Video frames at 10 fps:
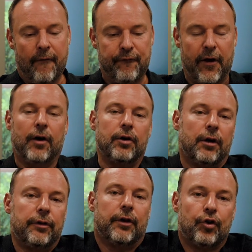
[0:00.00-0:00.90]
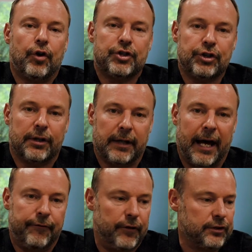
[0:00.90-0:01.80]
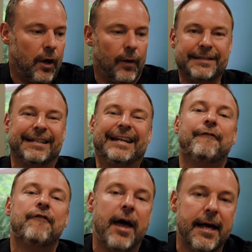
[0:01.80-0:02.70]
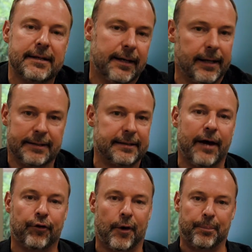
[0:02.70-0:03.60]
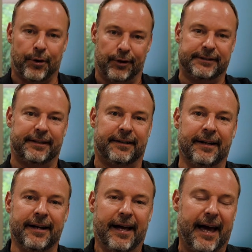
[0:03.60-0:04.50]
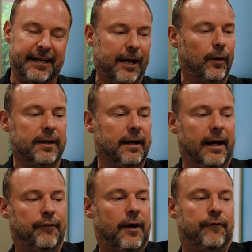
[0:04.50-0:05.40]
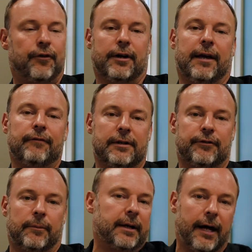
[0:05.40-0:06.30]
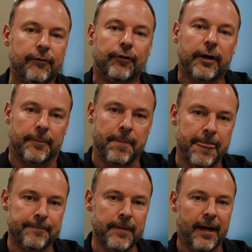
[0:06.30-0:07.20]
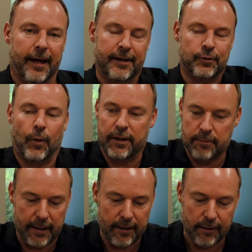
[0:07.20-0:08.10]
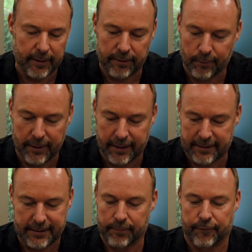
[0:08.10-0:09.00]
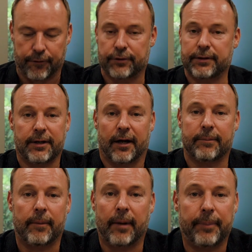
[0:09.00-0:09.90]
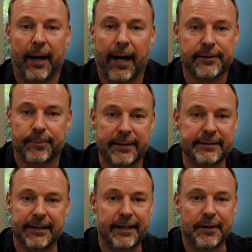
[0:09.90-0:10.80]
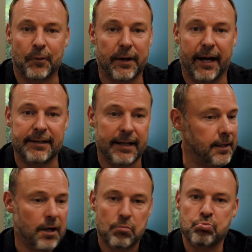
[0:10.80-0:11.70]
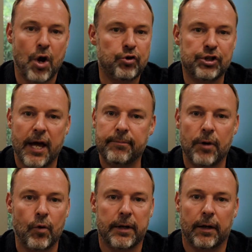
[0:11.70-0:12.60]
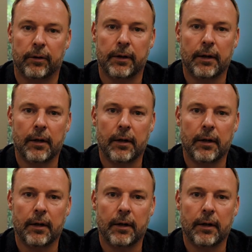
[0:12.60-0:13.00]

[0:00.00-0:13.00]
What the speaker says: Failure in the Christian life is always an event. It is never a person. And not only did I find forgiveness from it, I have freedom. Hey, it's why you may hear me on the weekends. I'm the first to talk about my past, my sin, and what I did. No shame, no guilt.